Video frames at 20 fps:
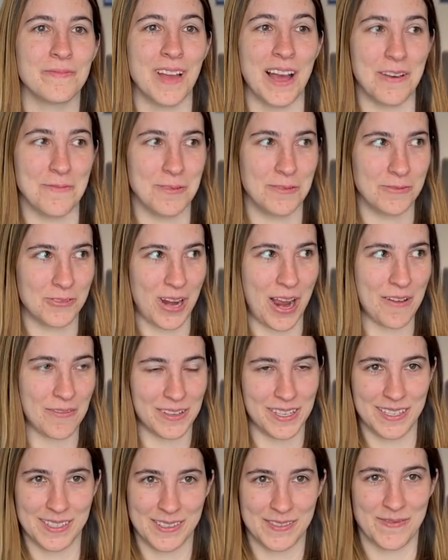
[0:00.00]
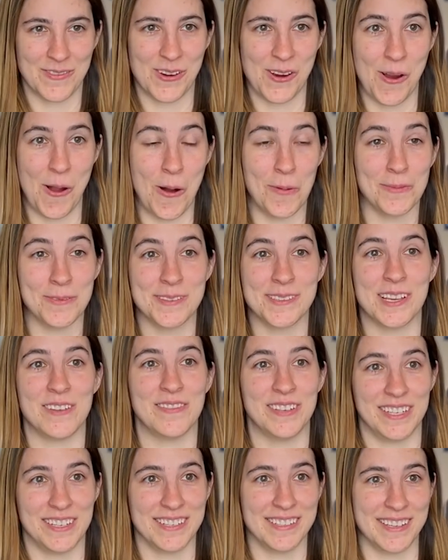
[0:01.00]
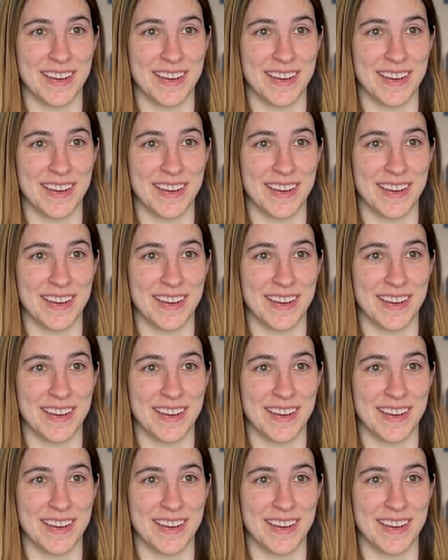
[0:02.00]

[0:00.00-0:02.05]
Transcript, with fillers: I've been with DraftKings for almost 7 years